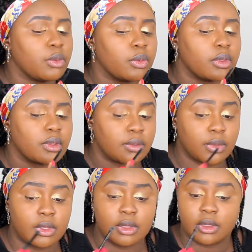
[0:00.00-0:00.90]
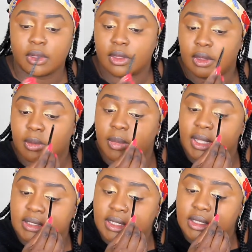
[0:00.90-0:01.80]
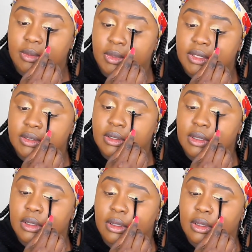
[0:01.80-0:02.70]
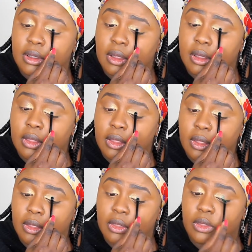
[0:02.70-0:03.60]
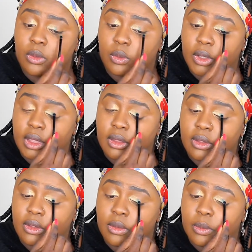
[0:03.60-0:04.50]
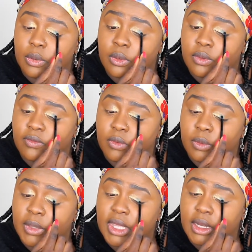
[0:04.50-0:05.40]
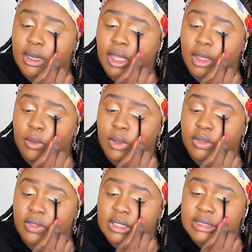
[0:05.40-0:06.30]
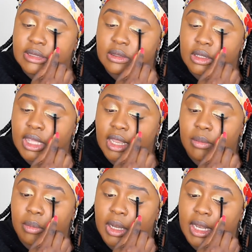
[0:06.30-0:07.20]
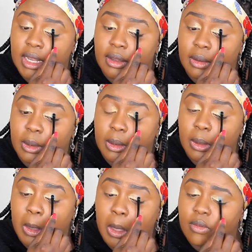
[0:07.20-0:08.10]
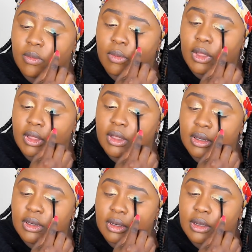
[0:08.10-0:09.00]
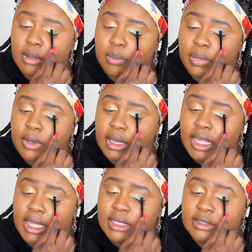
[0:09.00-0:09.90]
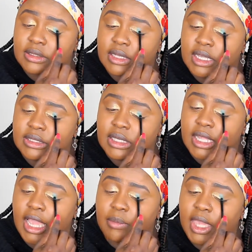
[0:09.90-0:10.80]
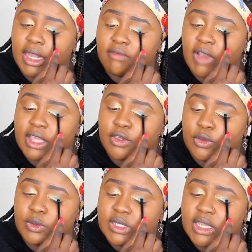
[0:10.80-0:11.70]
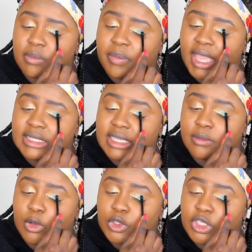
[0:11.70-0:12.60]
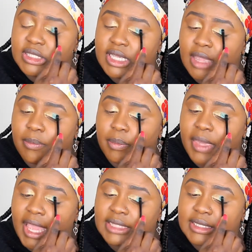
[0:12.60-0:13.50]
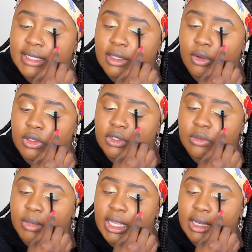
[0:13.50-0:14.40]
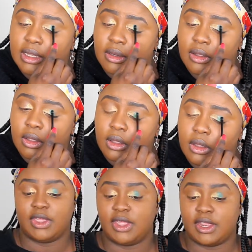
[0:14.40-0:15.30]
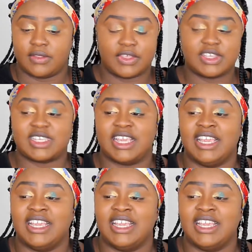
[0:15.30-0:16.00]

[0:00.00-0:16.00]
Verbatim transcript: but anyways the real proof will be in how well this can blend. Well, it applies nicely. I'm kind of like using patting motions, like I'm patting it onto my lid. This,